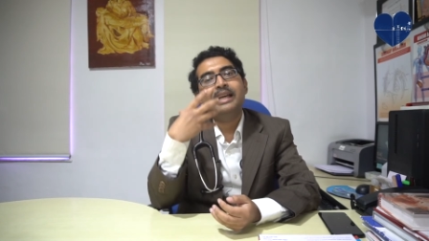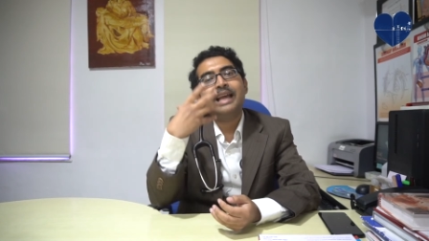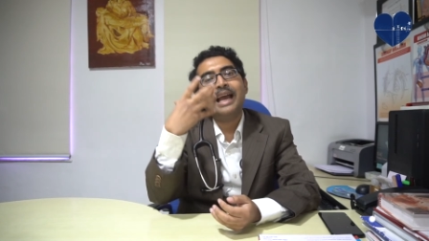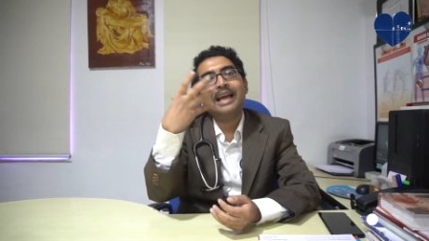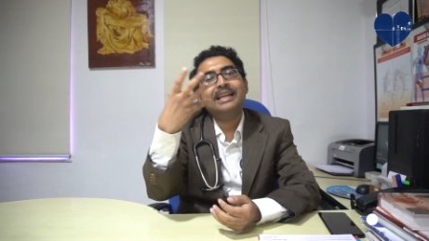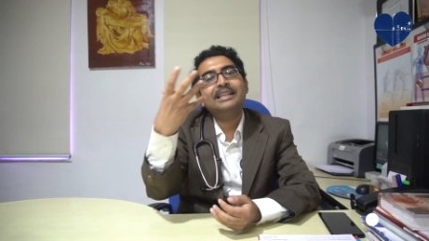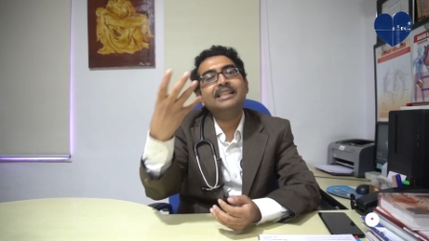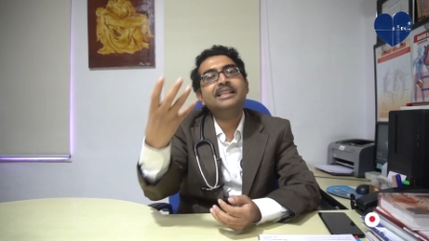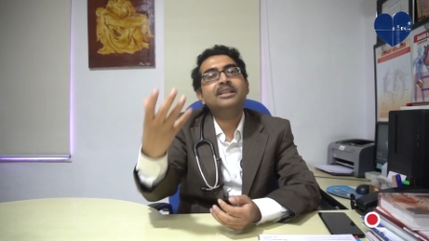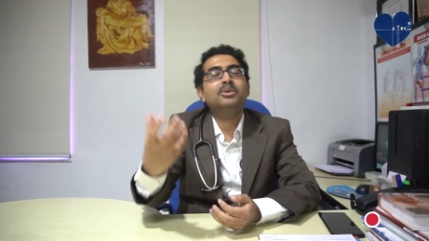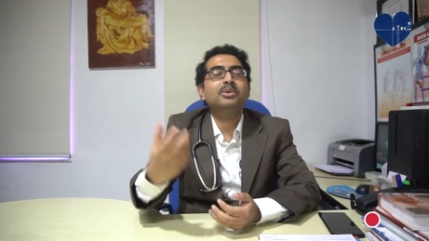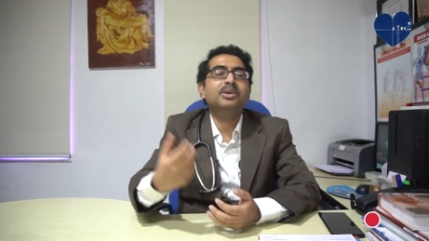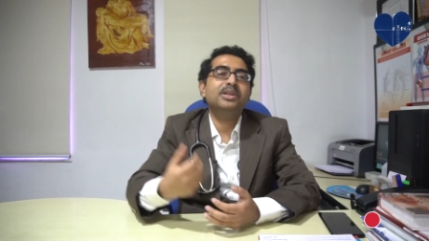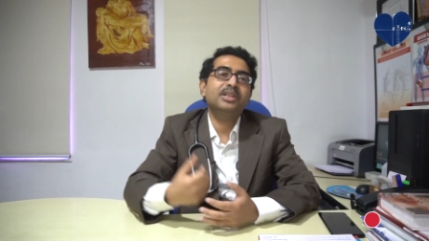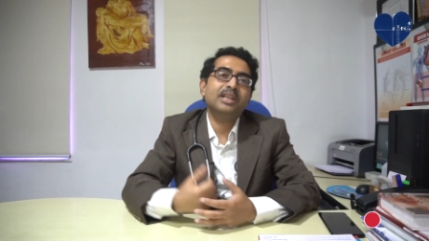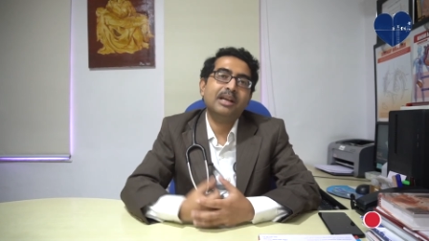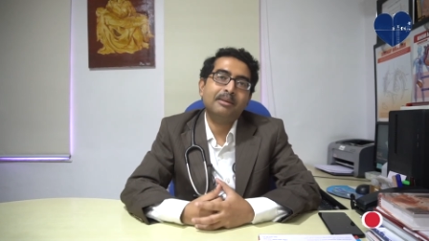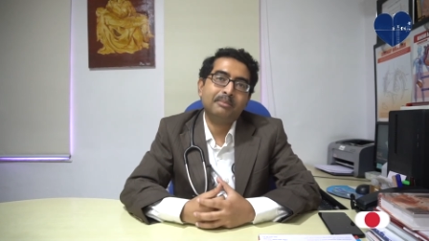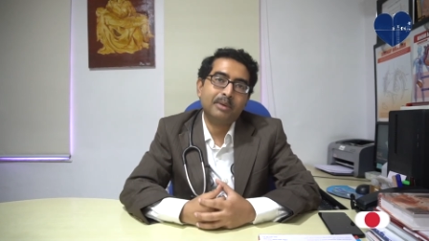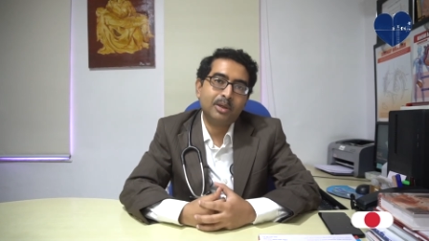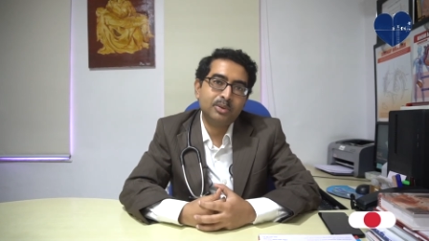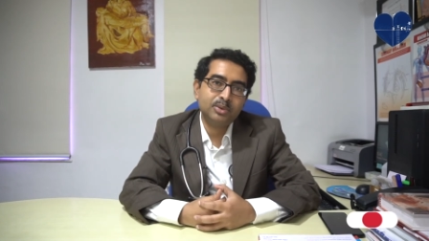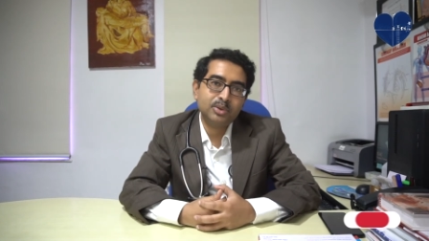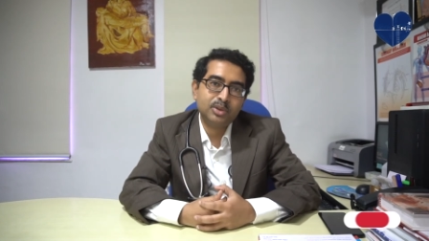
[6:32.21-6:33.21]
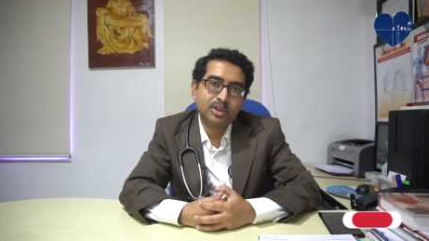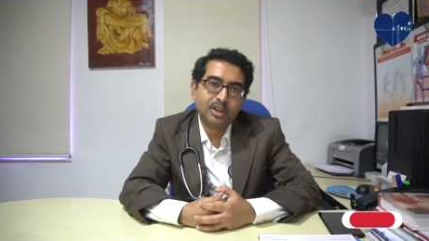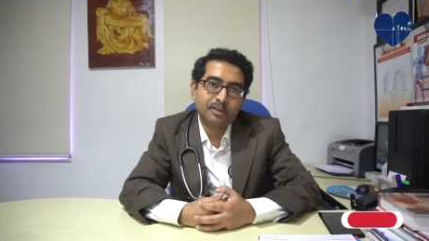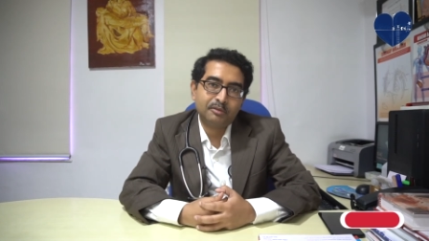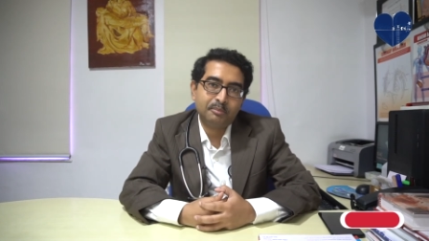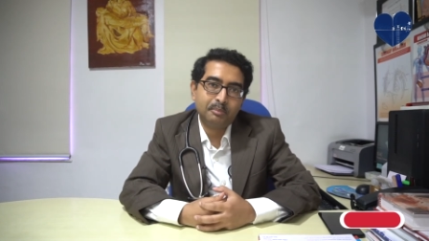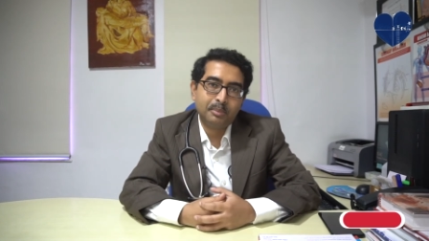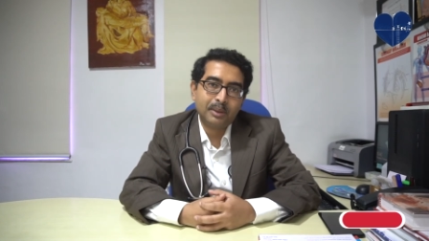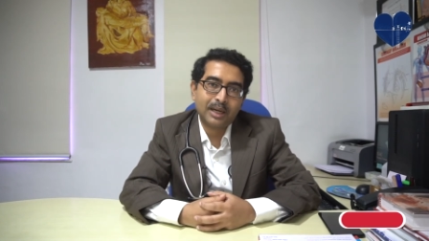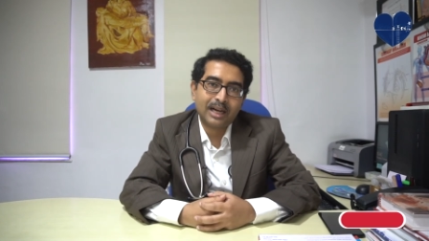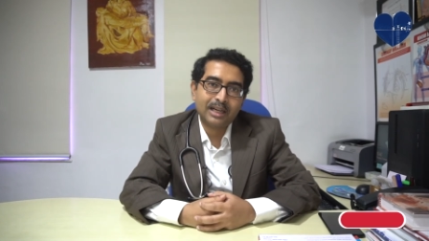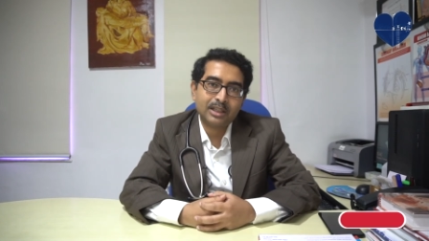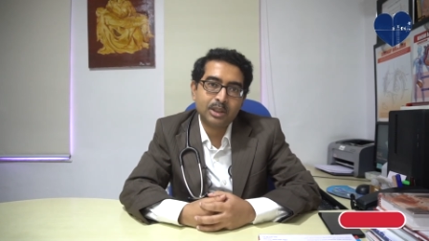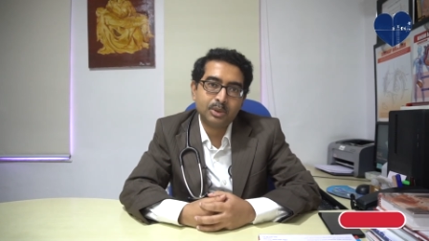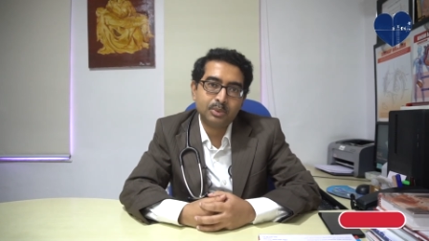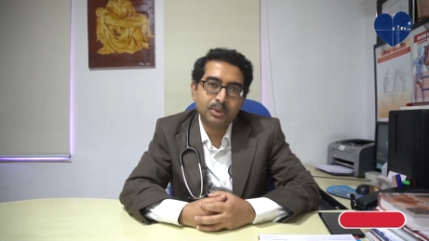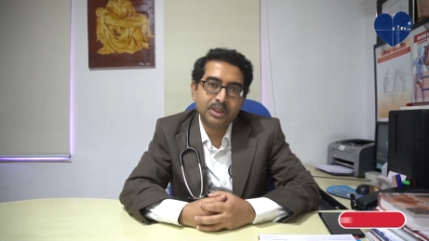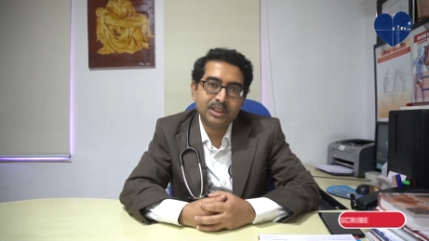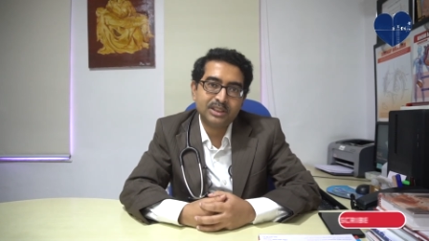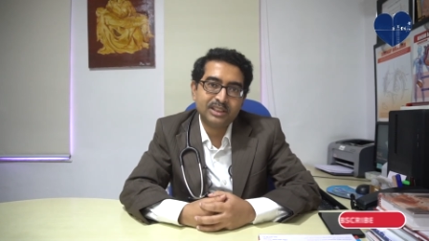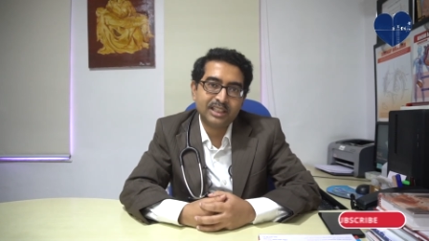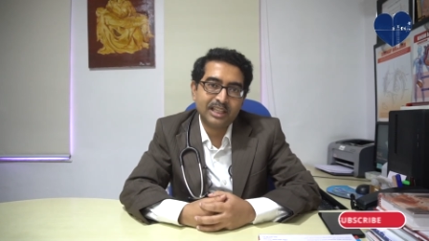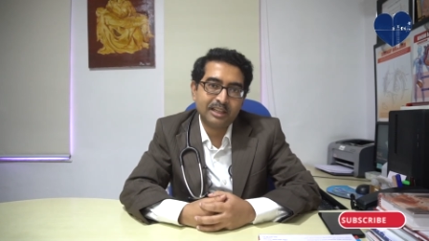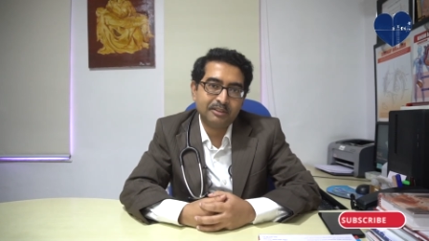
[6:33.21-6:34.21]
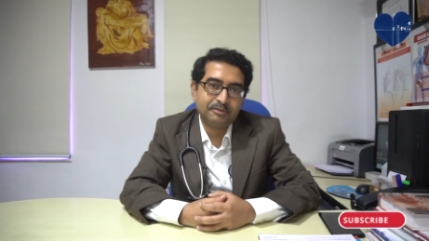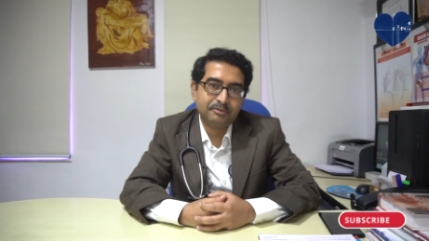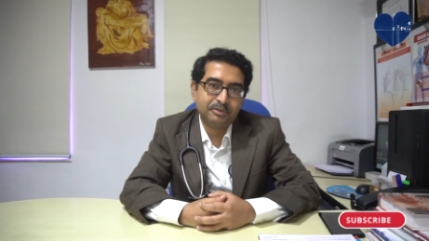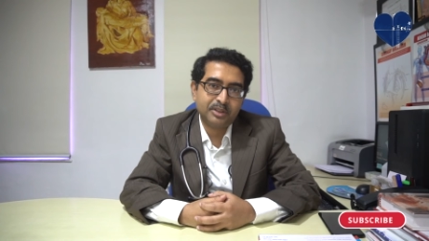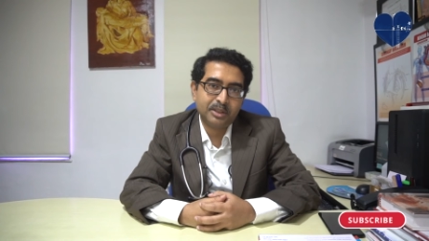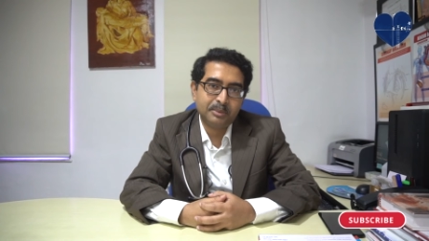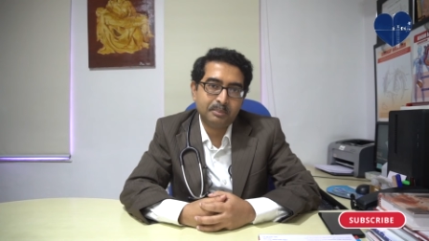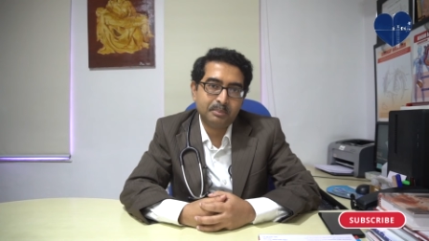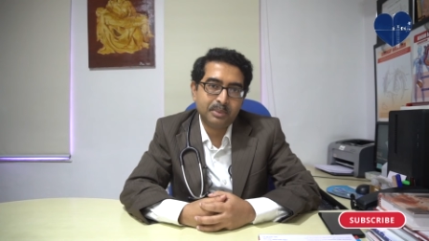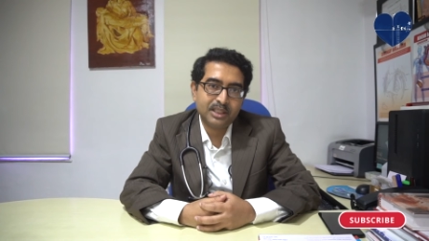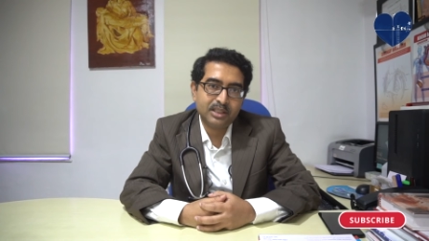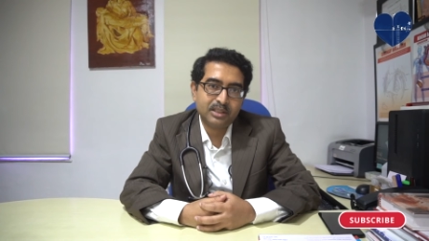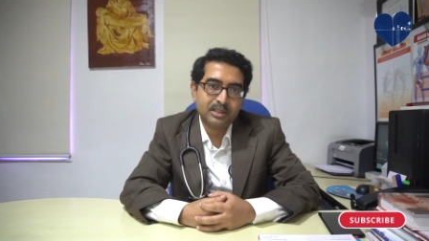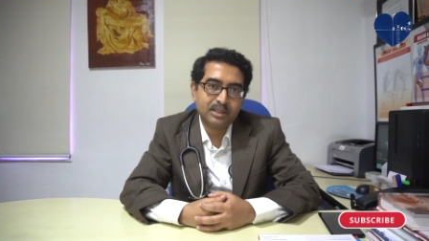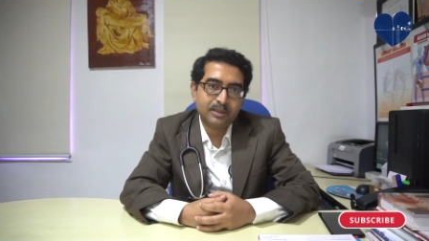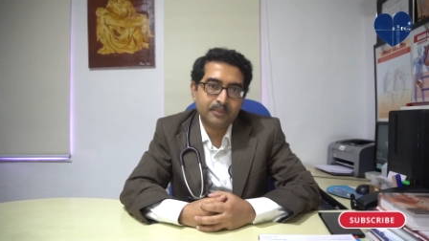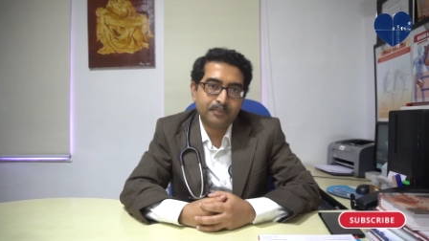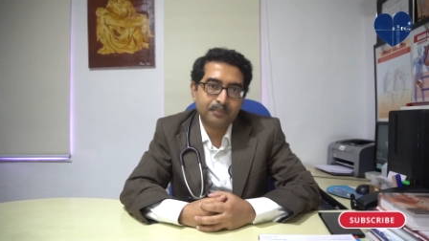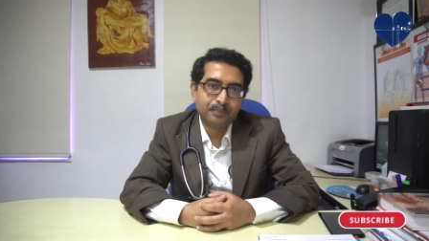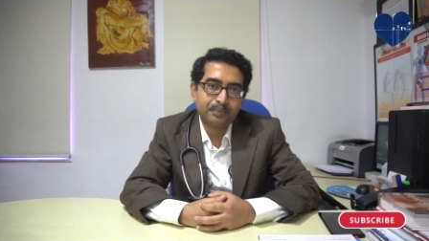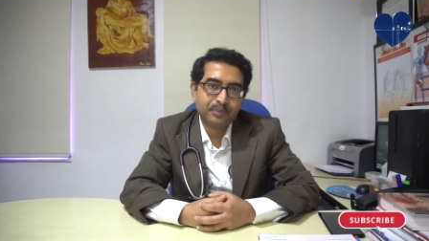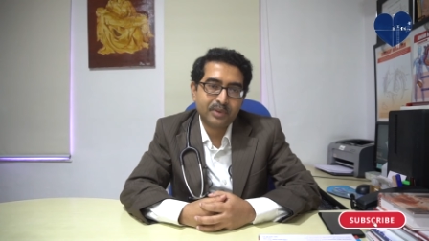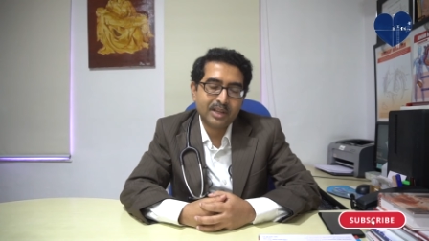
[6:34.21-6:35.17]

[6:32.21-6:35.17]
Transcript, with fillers: adequate amount of blood with every beat.